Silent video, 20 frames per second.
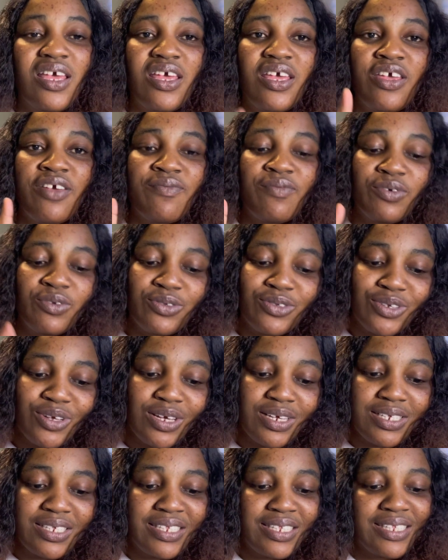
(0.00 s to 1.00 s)
Even
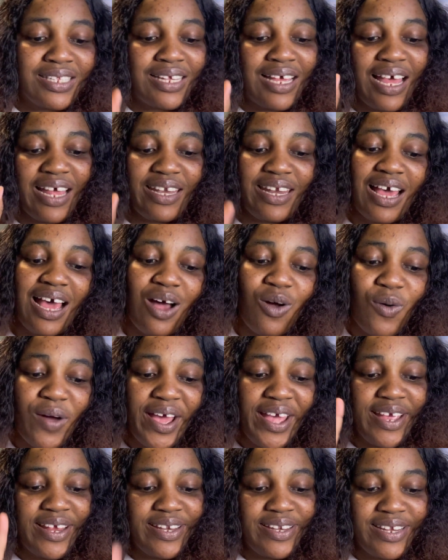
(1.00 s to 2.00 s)
just an hour
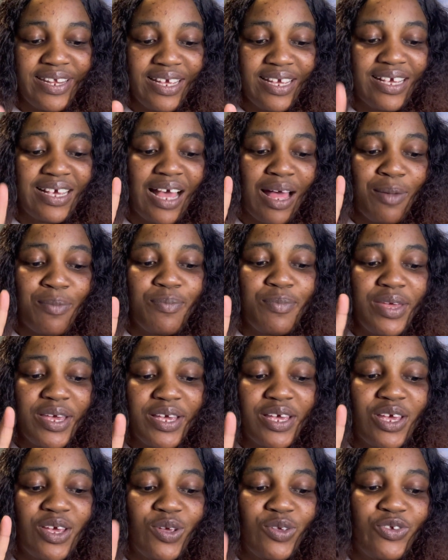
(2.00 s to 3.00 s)
a day can
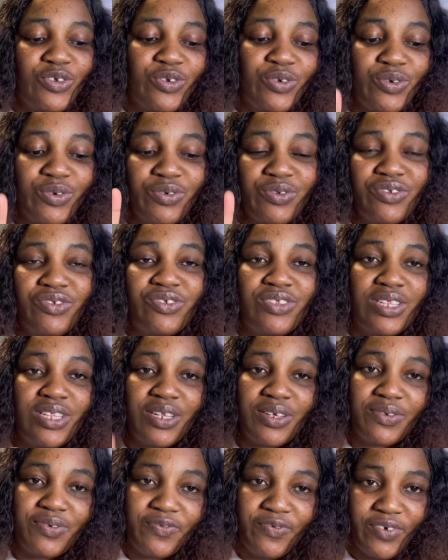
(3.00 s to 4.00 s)
make a huge
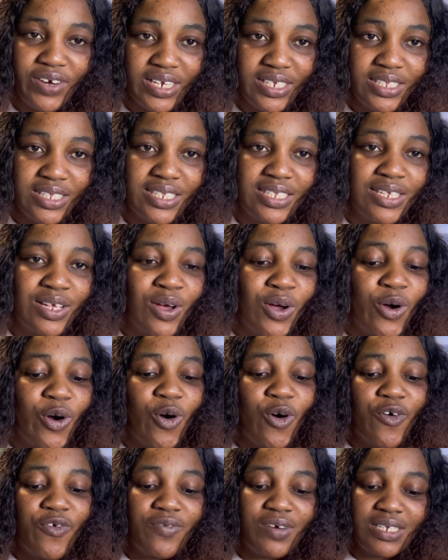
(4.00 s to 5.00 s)
difference
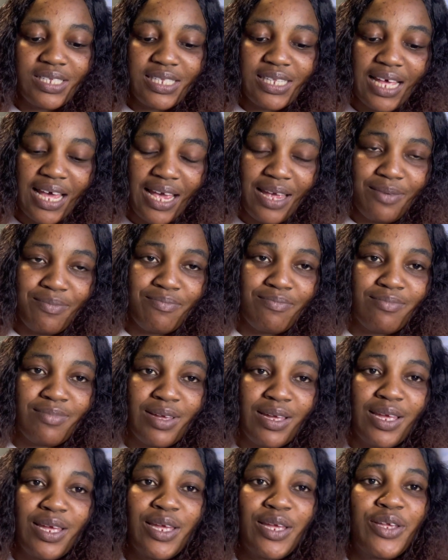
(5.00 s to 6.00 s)
over time
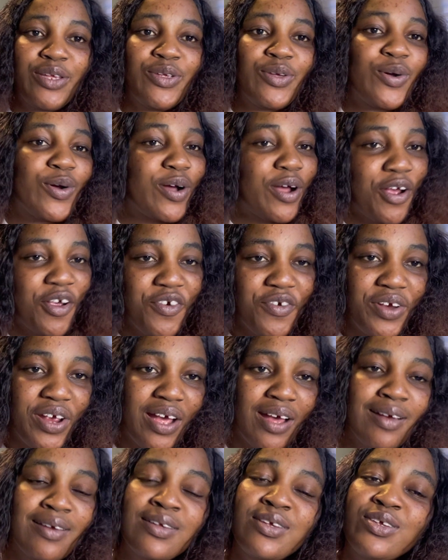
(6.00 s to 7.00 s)
in your
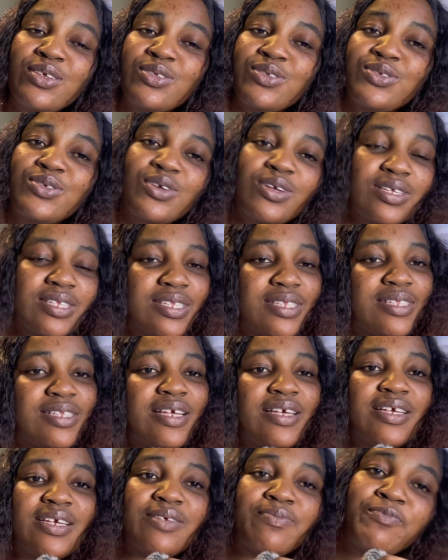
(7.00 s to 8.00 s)
career. Just
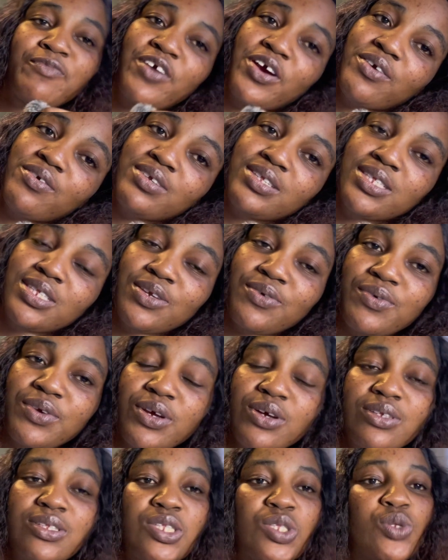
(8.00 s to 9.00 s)
take it very
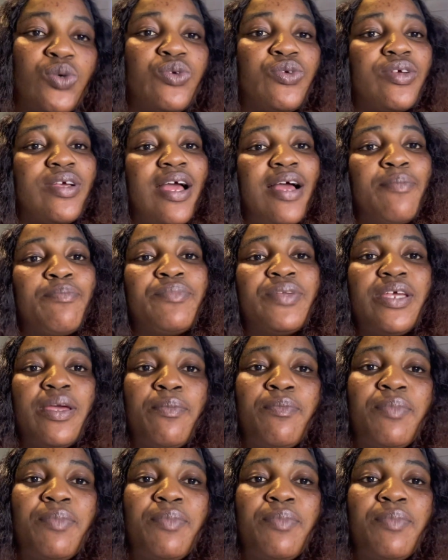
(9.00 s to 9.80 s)
serious so you can be a